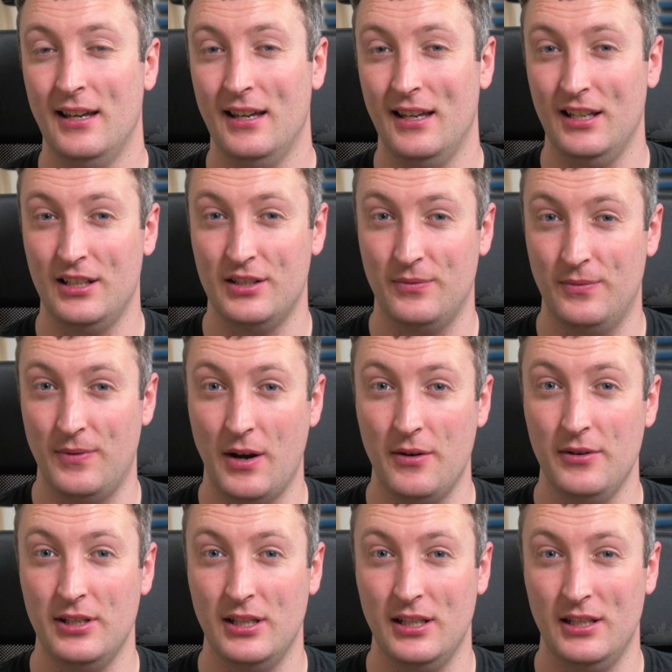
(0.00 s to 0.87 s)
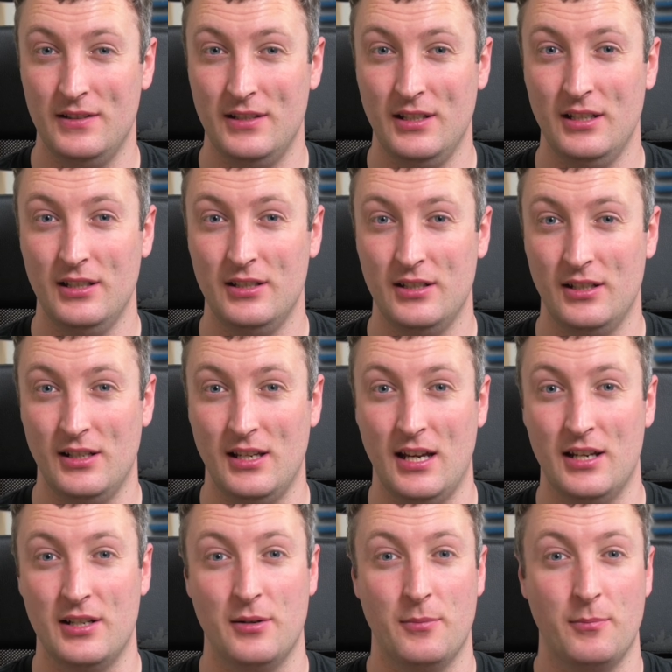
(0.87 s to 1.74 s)
it's very easy to
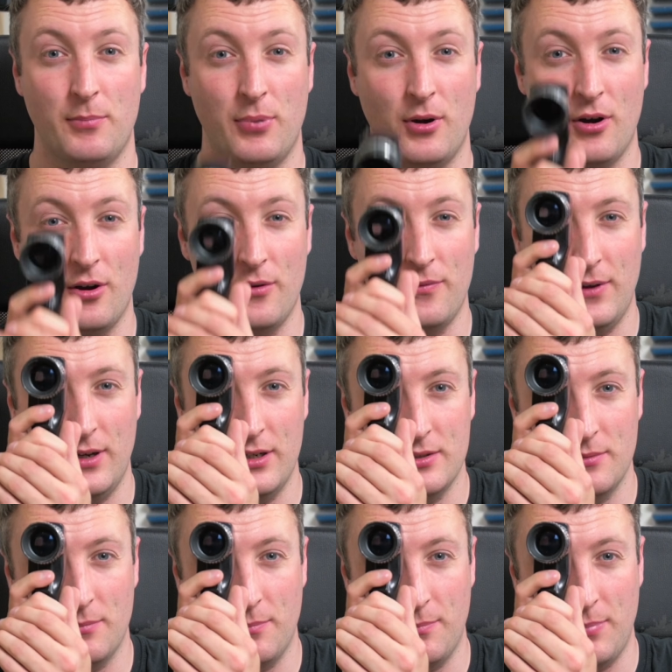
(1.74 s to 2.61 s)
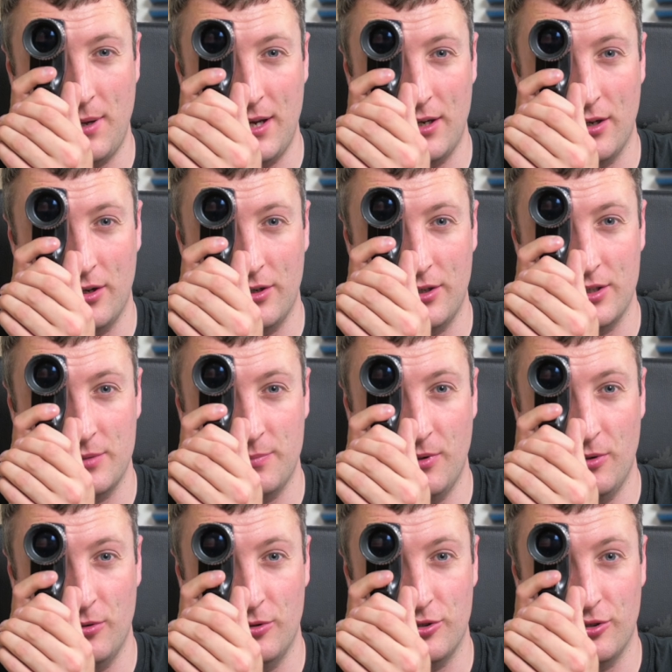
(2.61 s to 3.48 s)
get perfect bang on
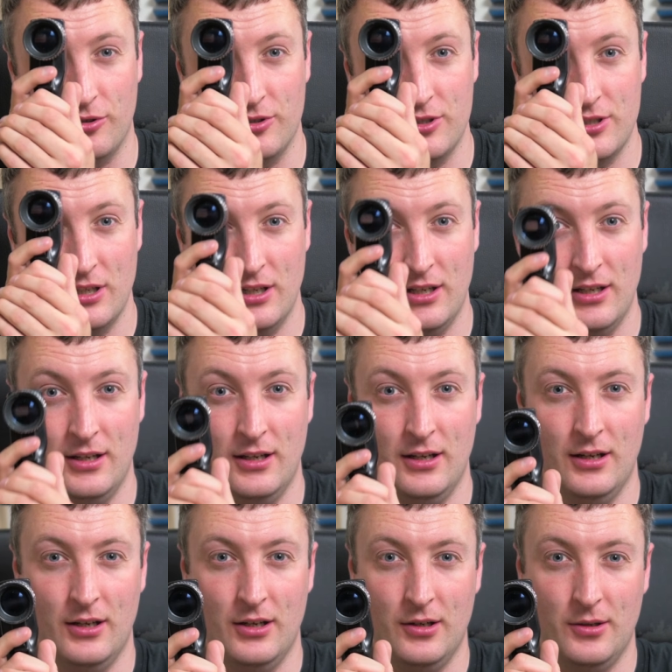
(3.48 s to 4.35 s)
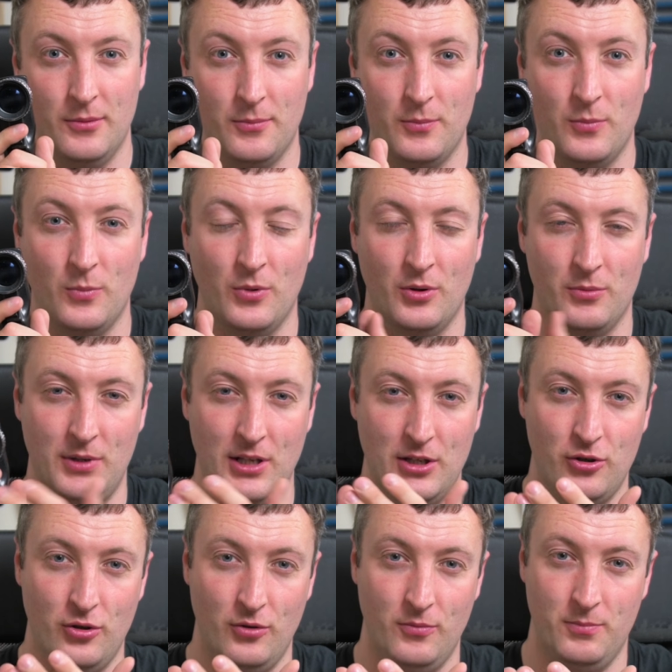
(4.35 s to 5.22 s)
exposures
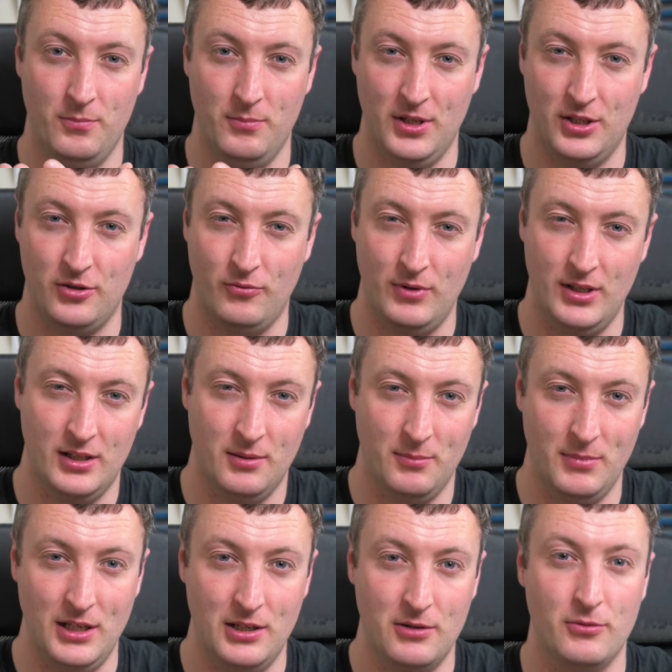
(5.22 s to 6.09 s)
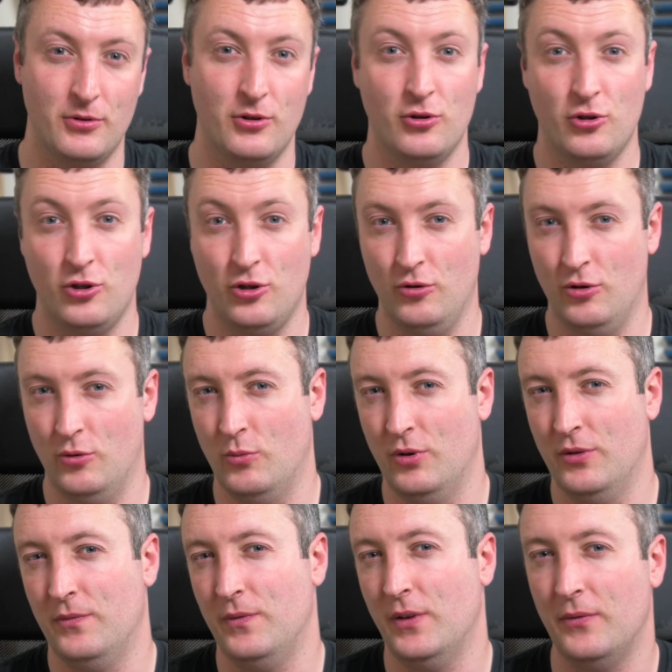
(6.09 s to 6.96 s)
unless you misread the meter and shoot at
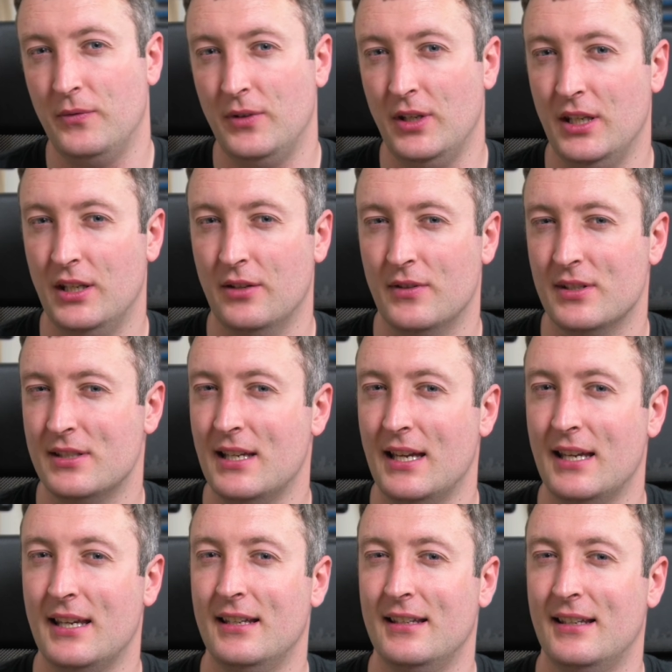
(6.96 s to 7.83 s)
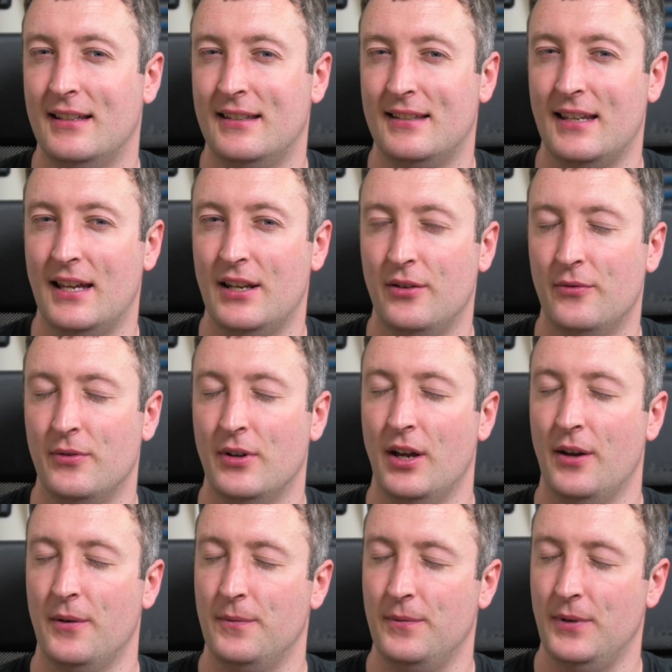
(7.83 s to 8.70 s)
1/15th of a second instead of
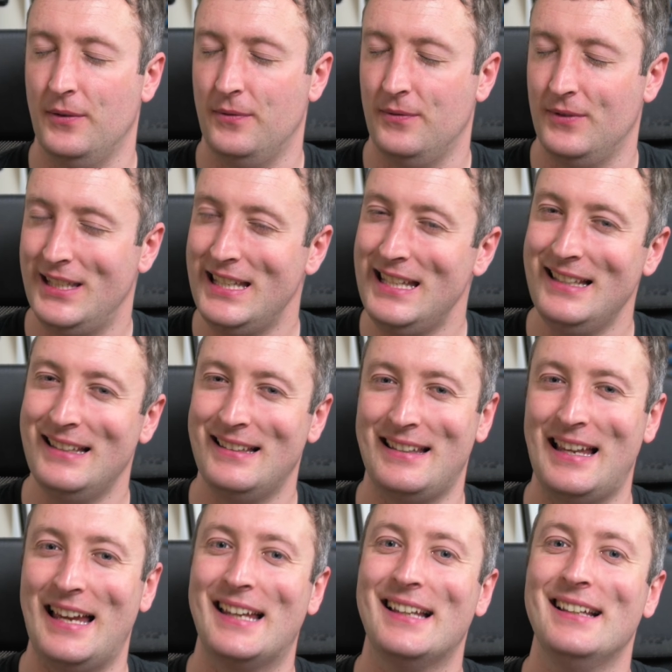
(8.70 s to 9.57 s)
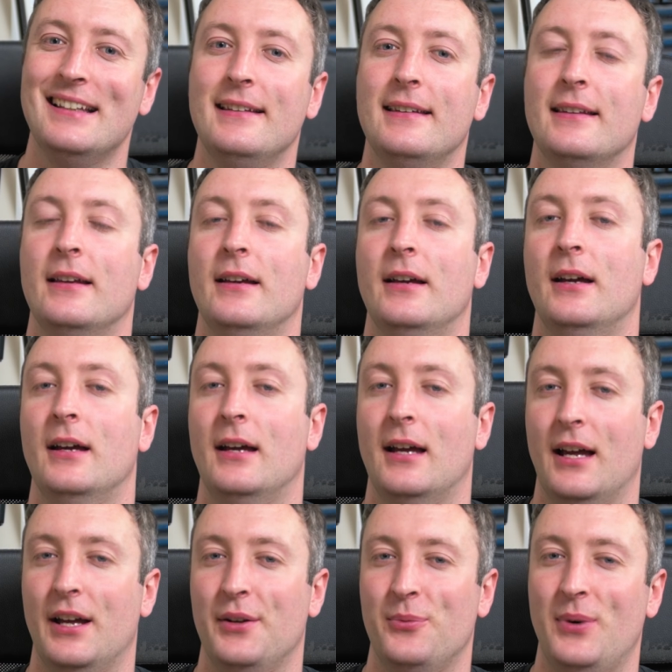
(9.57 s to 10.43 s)
15 seconds
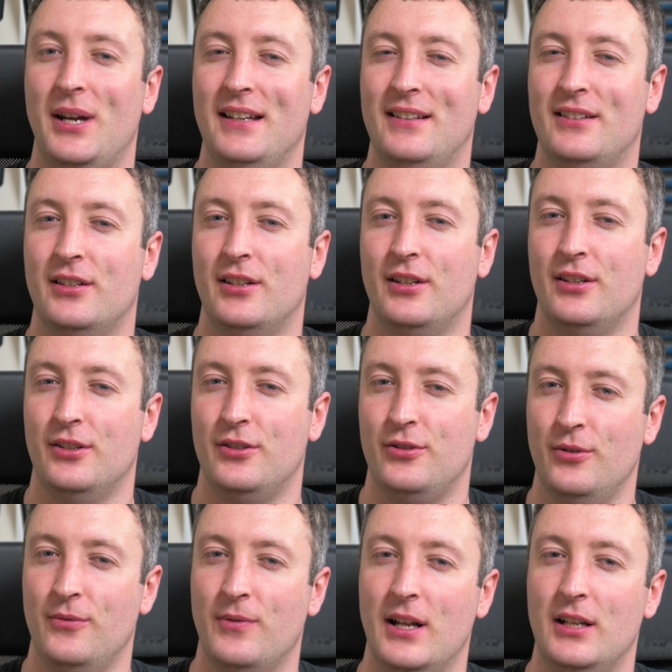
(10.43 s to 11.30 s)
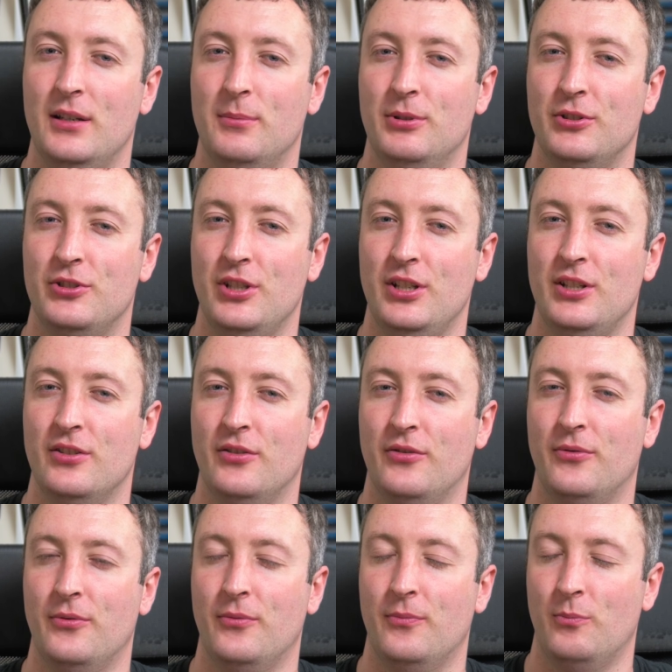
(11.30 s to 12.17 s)
and waste two valuable sheets
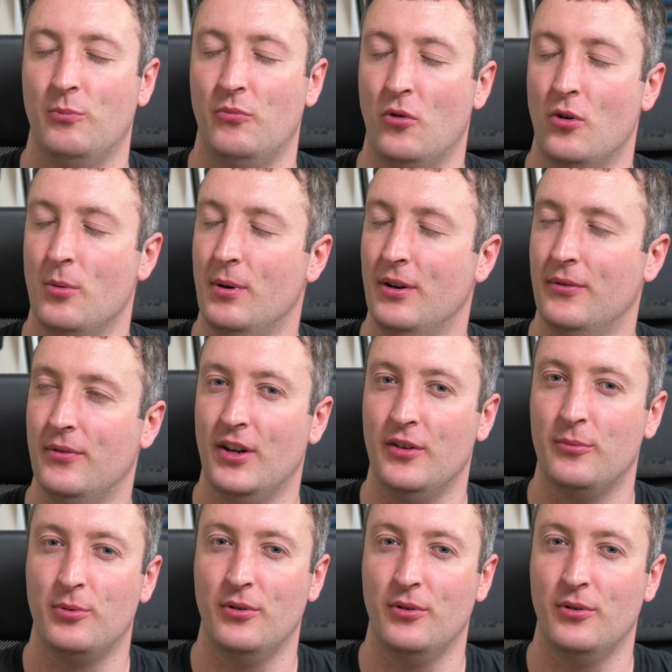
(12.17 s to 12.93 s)
of 4x5